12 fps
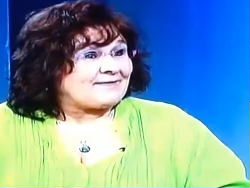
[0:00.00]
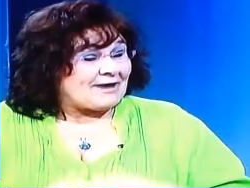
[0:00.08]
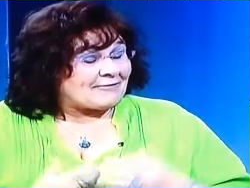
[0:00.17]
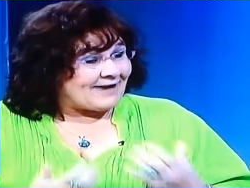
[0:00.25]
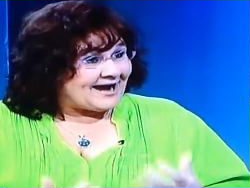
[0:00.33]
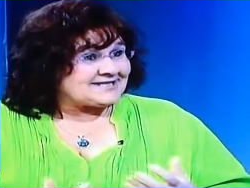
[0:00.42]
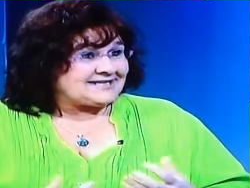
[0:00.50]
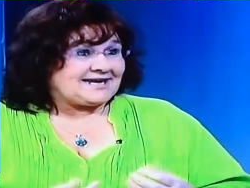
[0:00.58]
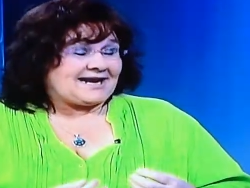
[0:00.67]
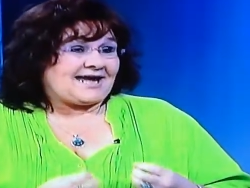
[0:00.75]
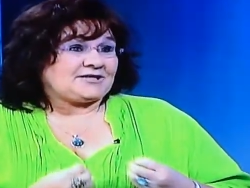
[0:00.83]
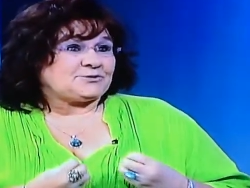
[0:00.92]
writing, I
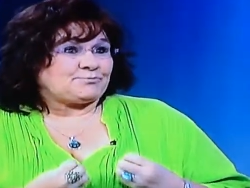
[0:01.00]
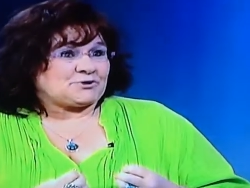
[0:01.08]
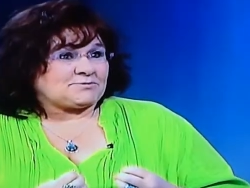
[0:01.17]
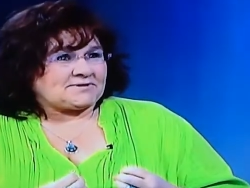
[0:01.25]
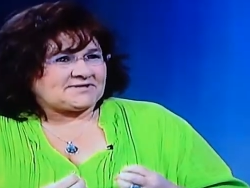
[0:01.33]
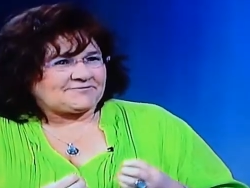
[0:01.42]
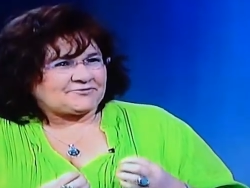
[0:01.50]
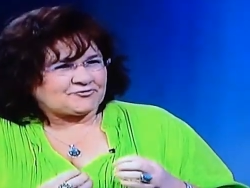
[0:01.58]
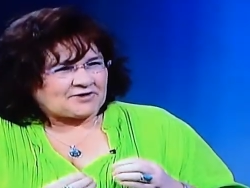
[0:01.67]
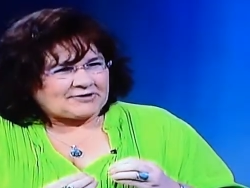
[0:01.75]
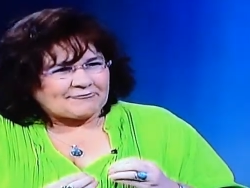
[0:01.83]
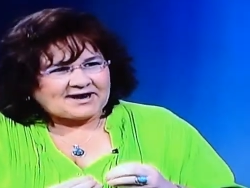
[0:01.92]
like to push myself to
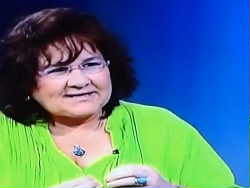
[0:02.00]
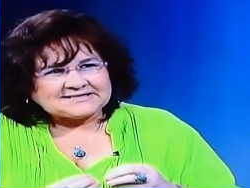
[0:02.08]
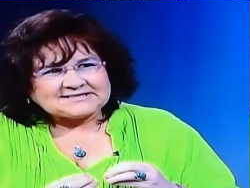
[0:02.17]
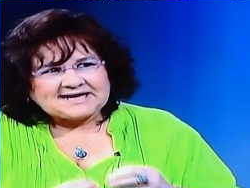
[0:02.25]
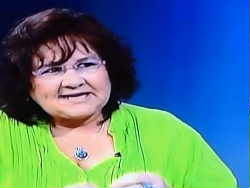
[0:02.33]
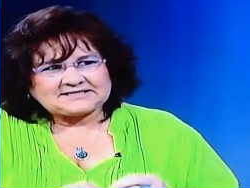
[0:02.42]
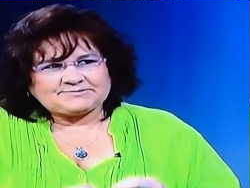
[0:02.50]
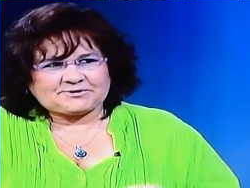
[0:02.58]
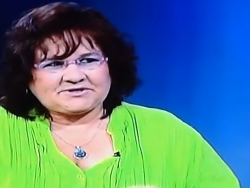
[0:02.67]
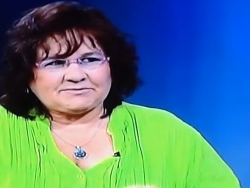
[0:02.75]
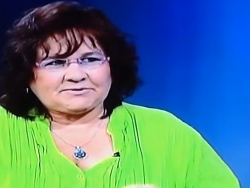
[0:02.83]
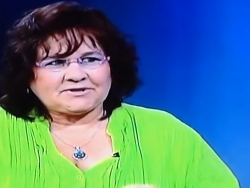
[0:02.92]
try and write as tight as
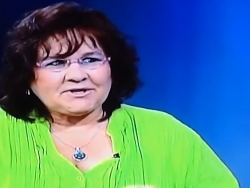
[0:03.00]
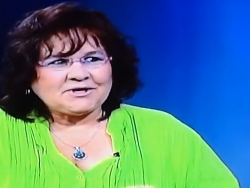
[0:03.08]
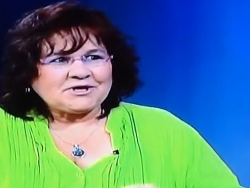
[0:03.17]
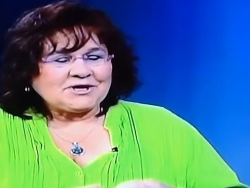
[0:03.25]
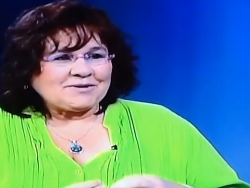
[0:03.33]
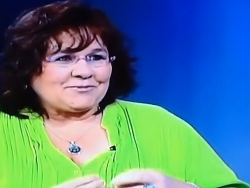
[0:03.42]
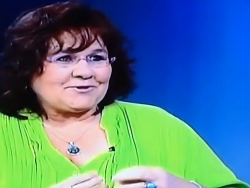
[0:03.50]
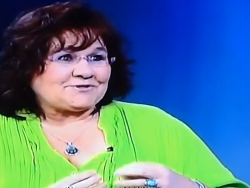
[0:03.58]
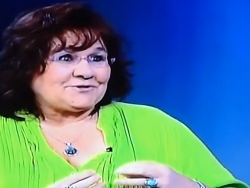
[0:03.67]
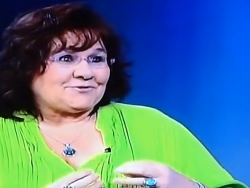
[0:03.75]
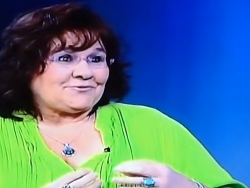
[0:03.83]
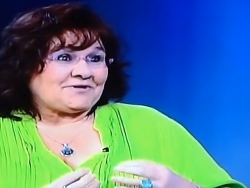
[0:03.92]
possible,
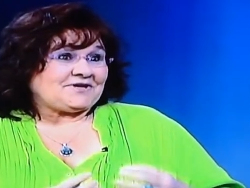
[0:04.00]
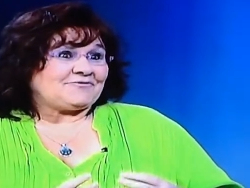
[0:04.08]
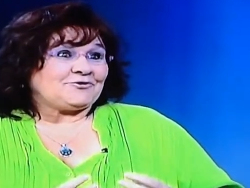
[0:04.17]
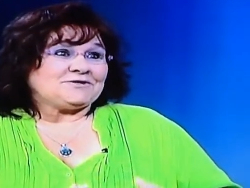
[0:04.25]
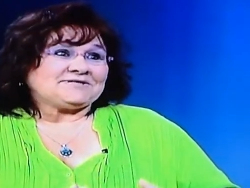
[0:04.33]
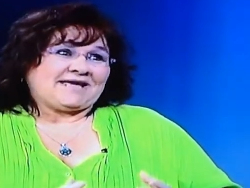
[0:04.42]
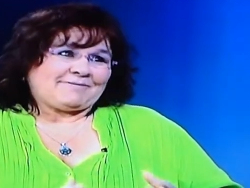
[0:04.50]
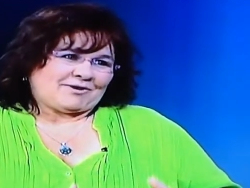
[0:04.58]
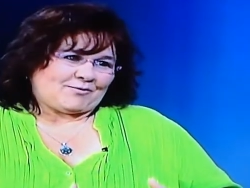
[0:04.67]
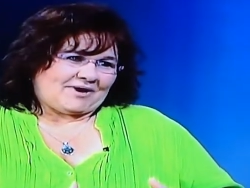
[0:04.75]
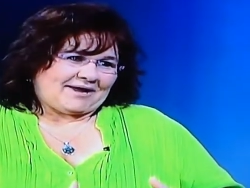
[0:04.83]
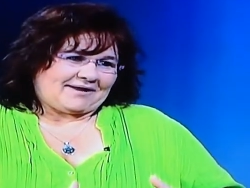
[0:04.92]
because you think of Ernest
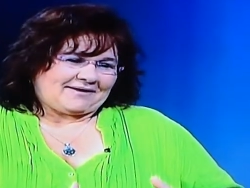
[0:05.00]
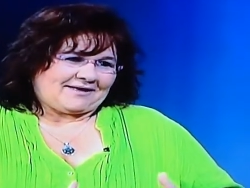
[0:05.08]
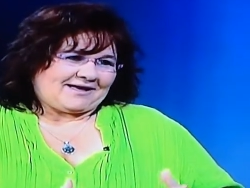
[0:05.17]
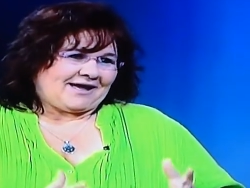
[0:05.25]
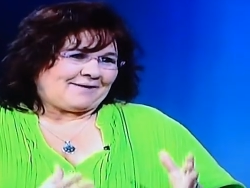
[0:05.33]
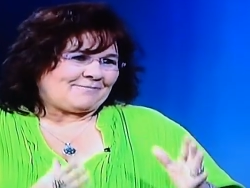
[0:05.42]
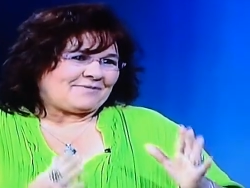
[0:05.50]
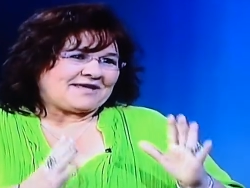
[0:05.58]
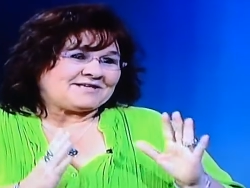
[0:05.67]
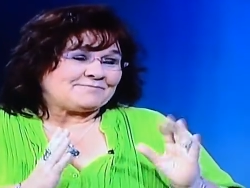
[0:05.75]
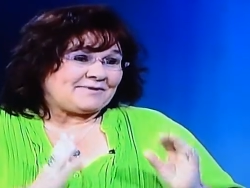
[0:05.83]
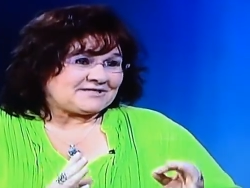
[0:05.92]
Hemingway, um,
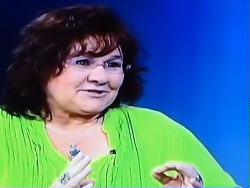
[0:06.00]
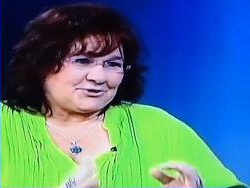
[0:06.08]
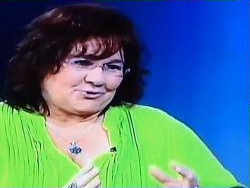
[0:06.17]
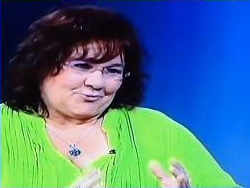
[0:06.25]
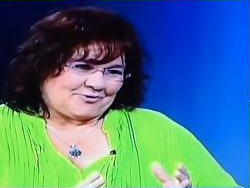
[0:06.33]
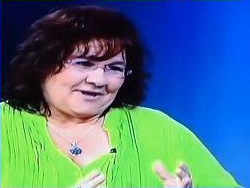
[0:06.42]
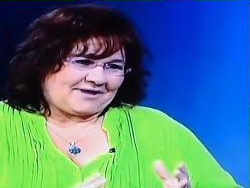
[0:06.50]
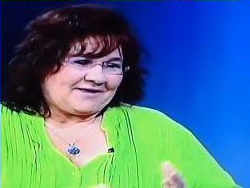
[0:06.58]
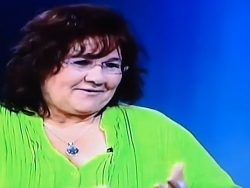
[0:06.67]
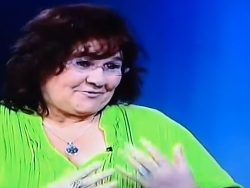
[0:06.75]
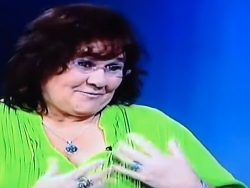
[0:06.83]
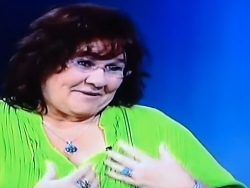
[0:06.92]
his best story
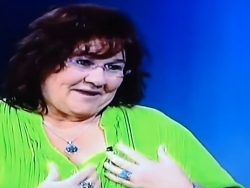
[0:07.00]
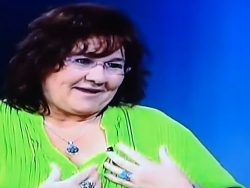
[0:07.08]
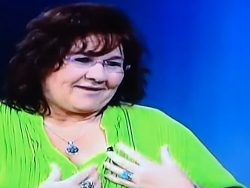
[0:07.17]
to me